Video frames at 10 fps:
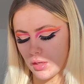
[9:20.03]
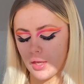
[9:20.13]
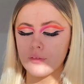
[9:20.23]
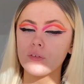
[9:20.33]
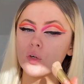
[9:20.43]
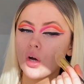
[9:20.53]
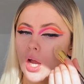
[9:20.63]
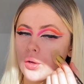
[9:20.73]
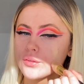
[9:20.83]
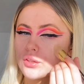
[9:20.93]
I thought
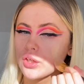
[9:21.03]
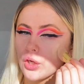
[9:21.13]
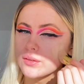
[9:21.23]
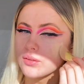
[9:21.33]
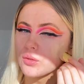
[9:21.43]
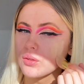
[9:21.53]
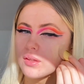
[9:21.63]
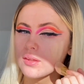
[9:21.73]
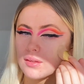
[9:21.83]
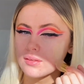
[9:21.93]
I would go to
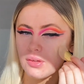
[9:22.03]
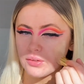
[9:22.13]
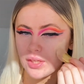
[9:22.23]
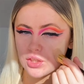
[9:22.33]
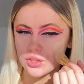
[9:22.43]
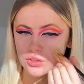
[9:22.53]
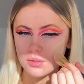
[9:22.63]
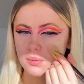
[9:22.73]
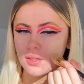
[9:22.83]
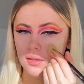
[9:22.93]
this foundation
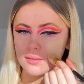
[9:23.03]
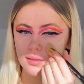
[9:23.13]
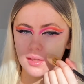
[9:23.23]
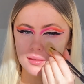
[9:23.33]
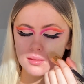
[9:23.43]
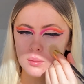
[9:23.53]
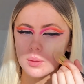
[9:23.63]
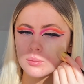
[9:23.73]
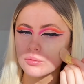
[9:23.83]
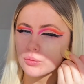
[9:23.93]
just because it's a
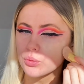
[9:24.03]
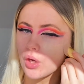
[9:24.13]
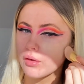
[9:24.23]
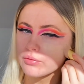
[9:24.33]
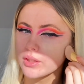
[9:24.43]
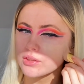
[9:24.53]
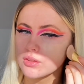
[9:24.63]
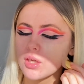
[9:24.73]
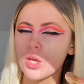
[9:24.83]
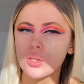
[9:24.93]
bit more full coverage.
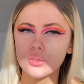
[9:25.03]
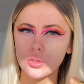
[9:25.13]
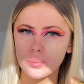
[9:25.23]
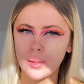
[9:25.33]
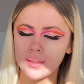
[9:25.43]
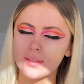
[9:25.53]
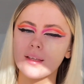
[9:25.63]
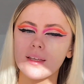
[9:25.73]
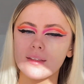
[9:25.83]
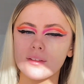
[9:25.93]
Not a bit,
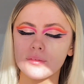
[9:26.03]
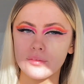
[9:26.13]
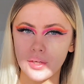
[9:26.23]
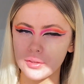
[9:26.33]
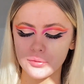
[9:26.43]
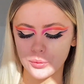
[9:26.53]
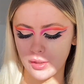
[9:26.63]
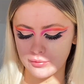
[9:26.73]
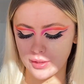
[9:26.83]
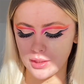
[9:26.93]
it's very full
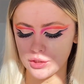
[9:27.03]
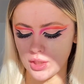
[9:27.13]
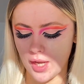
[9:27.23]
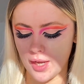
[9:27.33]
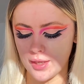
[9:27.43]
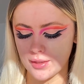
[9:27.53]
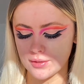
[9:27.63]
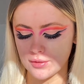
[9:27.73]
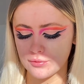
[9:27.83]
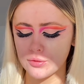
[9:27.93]
coverage,
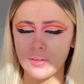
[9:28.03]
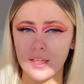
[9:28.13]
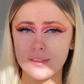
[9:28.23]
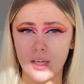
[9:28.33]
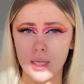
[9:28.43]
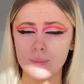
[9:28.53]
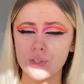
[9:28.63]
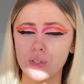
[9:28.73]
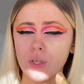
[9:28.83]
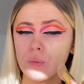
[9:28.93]
and for Valentine's
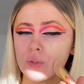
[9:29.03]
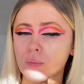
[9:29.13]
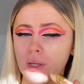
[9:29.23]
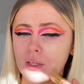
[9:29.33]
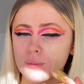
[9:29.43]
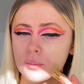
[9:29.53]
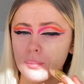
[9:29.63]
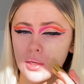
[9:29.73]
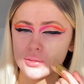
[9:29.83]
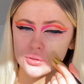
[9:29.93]
you don't want your makeup to
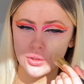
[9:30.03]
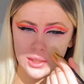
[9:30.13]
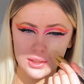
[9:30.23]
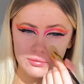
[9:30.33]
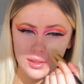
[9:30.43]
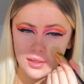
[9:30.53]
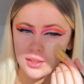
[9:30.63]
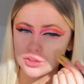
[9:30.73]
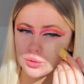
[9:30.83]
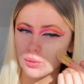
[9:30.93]
budge or anything,
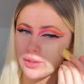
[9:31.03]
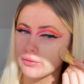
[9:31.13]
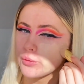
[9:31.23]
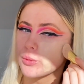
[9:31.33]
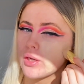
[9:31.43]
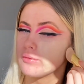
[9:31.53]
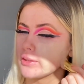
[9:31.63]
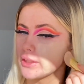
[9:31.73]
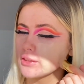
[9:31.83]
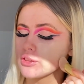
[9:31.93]
and you want that full
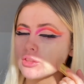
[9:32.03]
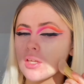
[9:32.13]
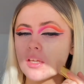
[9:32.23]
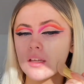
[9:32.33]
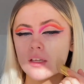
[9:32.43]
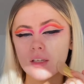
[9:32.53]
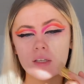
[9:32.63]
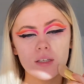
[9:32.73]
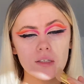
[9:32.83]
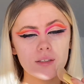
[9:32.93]
coverage.
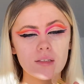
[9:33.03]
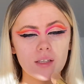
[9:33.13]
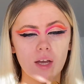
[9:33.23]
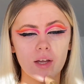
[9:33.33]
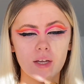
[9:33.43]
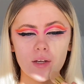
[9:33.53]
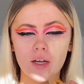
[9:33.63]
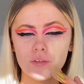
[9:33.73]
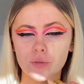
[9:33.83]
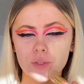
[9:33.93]
So
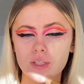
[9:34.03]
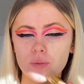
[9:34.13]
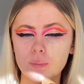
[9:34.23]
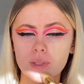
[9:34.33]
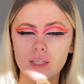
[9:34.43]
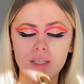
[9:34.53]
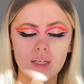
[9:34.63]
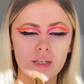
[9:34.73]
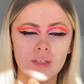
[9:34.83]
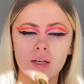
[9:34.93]
I thought this would be
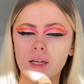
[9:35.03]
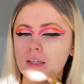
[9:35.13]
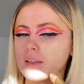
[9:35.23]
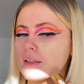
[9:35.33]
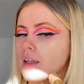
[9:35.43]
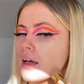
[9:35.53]
a nice